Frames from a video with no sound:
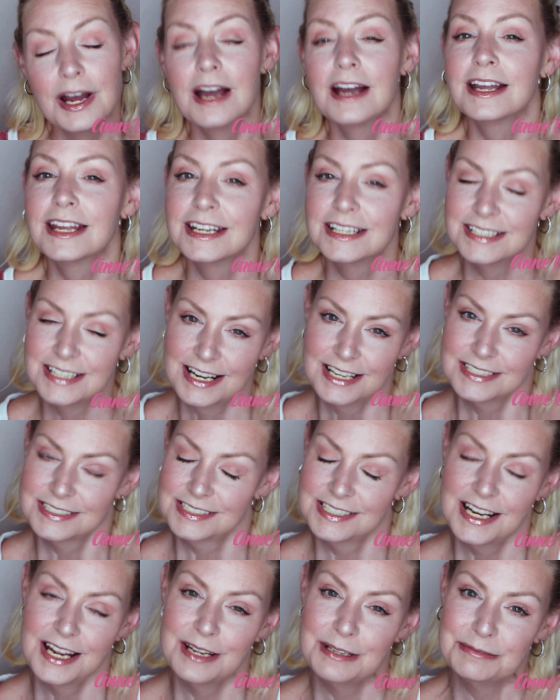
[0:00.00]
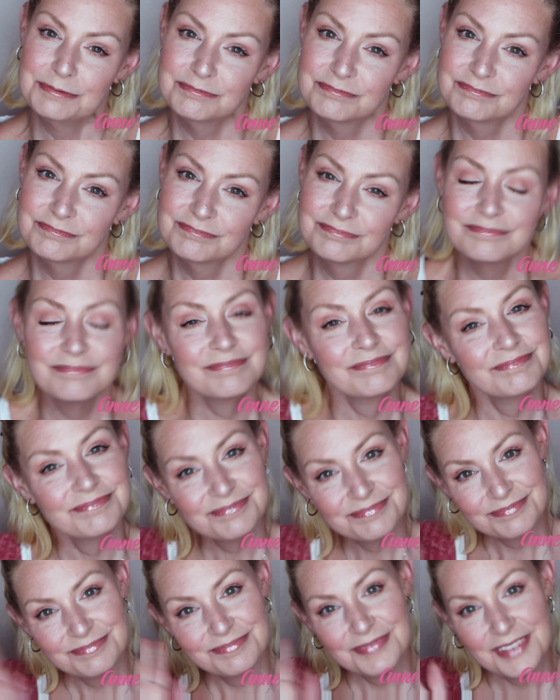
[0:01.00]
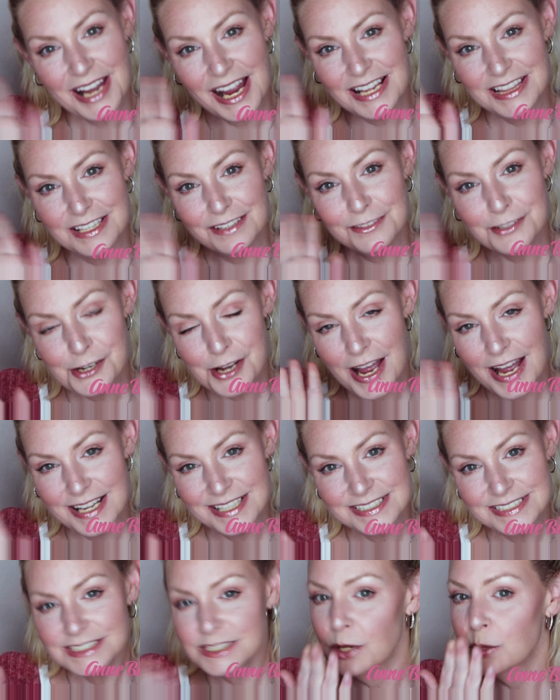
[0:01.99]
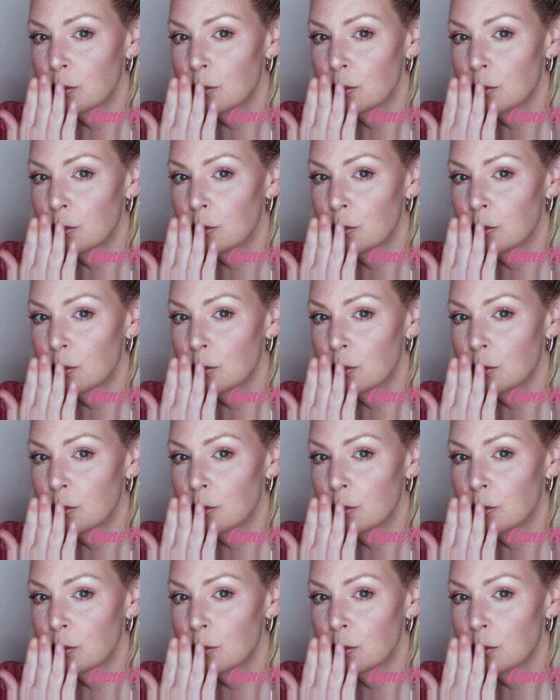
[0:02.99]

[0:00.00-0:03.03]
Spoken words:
again next time. I love you guys.